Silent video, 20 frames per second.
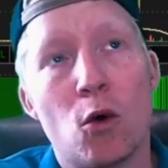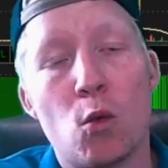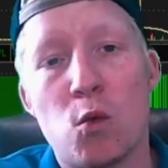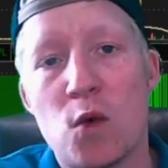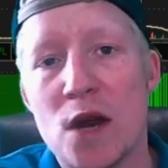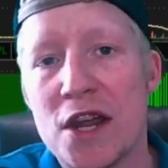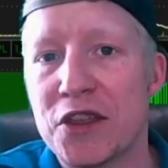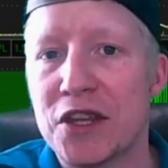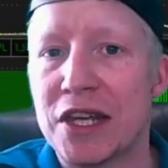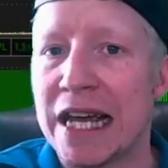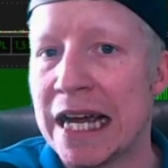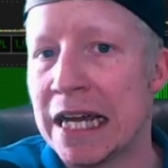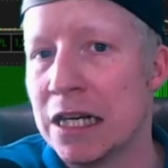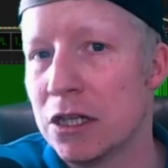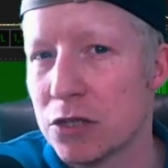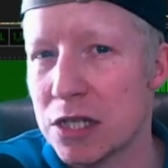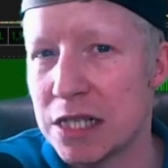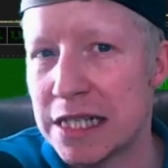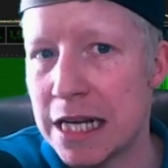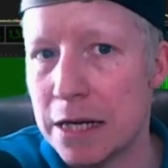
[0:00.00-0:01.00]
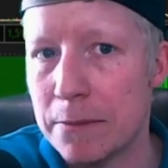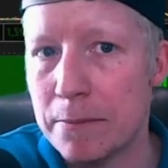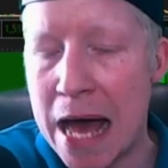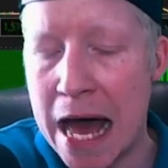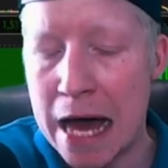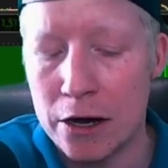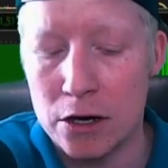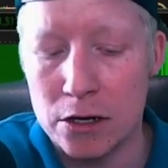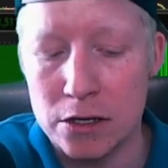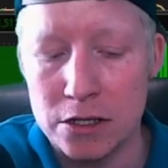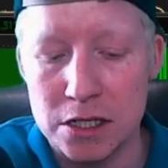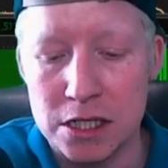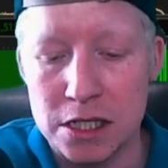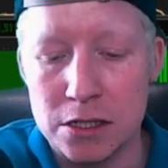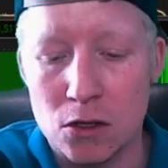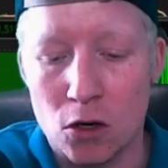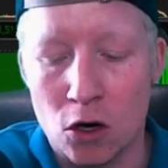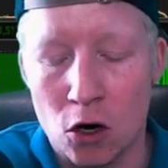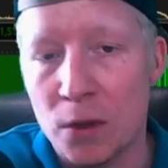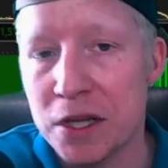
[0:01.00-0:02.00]
with candlestick
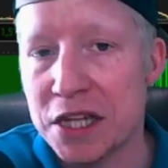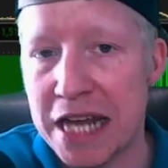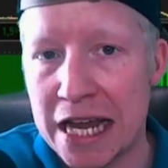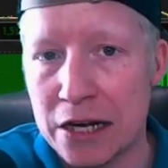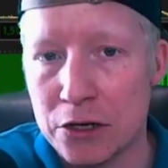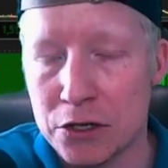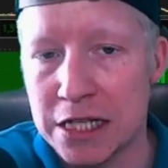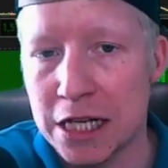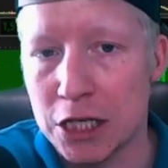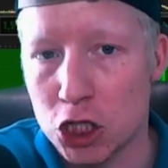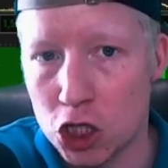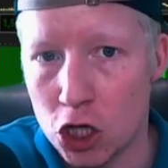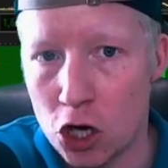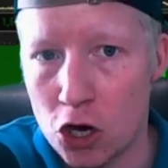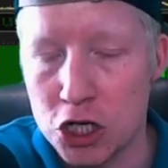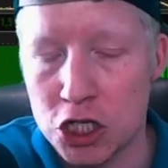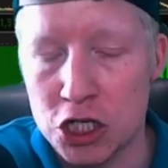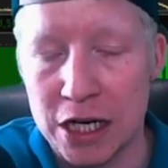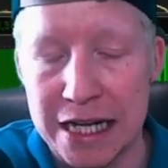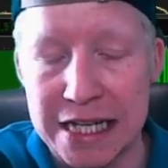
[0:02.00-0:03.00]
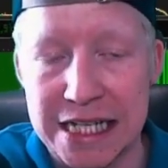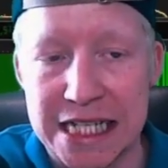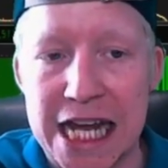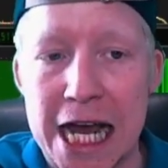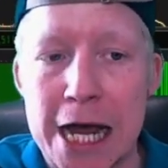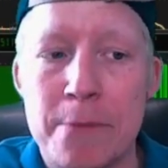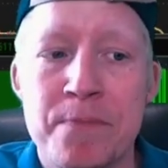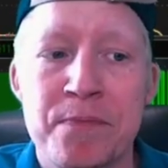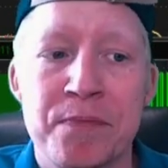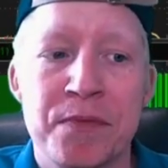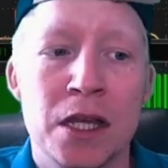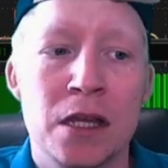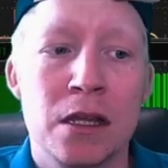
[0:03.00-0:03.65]
patterns, or with candlestick charts, should I say,